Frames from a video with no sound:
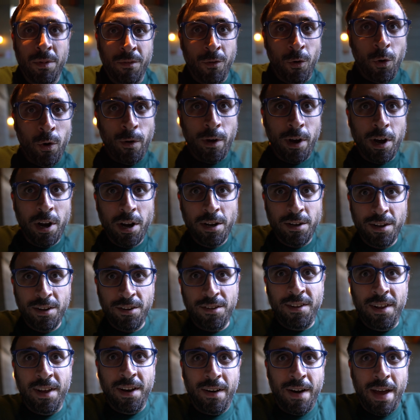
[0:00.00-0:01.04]
Before we go to
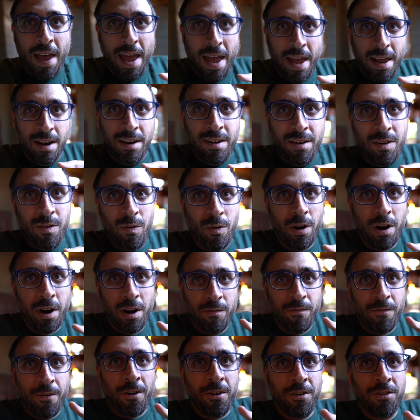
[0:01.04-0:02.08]
Disneyland, we're
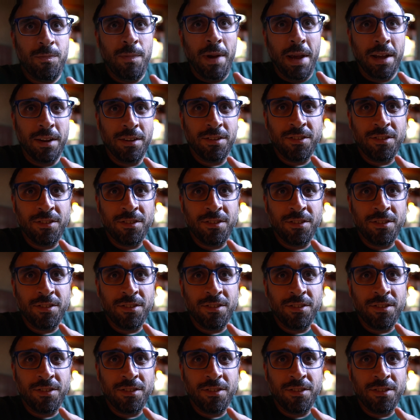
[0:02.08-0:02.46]
gonna first make a